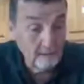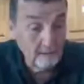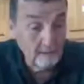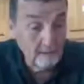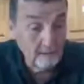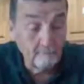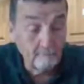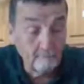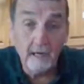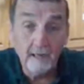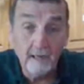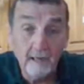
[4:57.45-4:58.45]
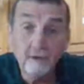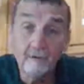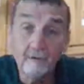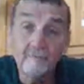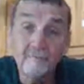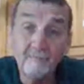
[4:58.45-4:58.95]
at the bottom
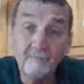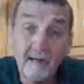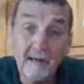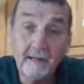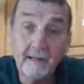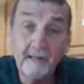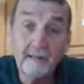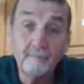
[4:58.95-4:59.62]
of my